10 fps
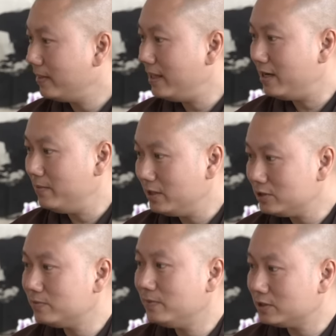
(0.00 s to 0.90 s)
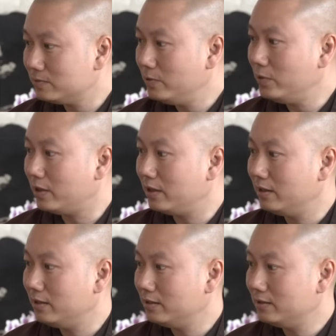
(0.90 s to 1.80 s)
There are much, much more.
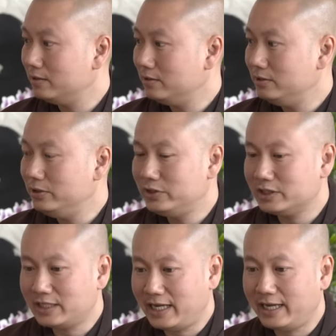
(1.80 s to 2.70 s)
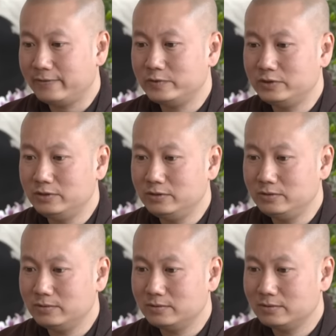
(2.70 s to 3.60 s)
You just have
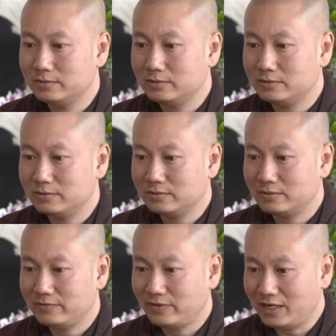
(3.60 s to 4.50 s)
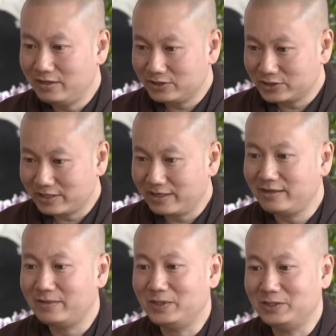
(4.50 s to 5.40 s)
to
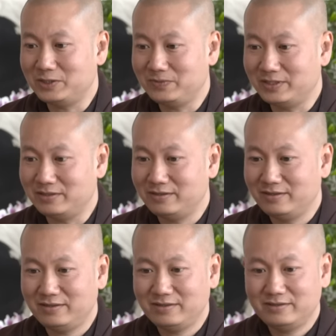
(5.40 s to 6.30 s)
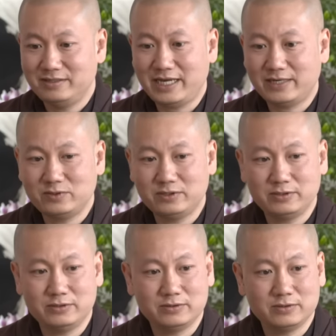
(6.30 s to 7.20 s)
understand them a little bit. You have
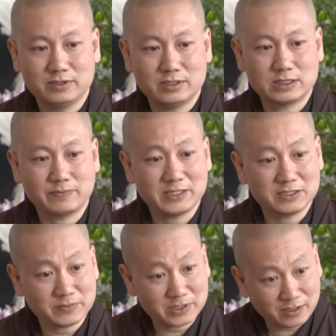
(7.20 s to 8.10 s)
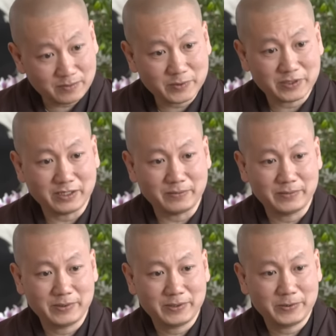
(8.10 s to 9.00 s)
to spend some time with them.
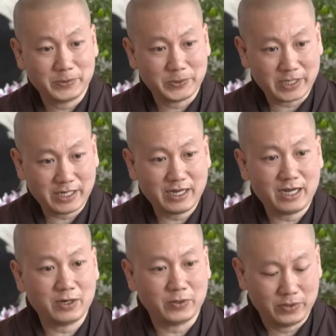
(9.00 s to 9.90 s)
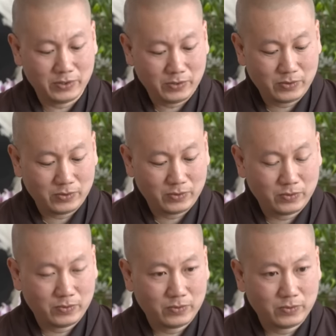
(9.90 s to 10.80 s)
Find out
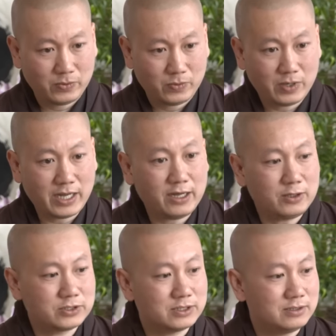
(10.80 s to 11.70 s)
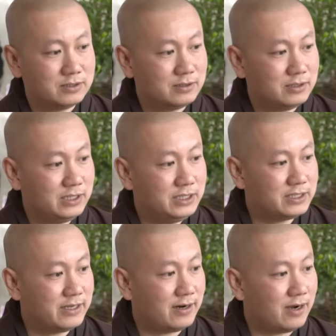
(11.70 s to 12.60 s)
what else
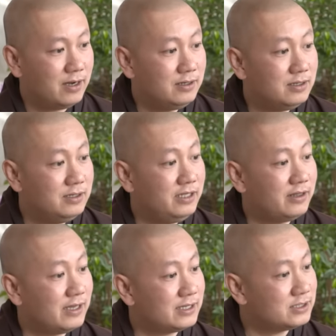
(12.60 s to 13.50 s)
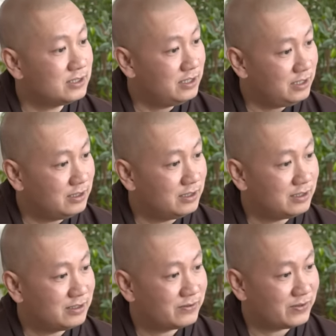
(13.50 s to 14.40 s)
is there underneath that skin,
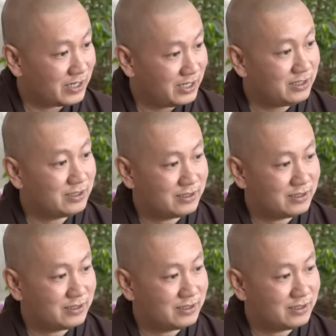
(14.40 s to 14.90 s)
right?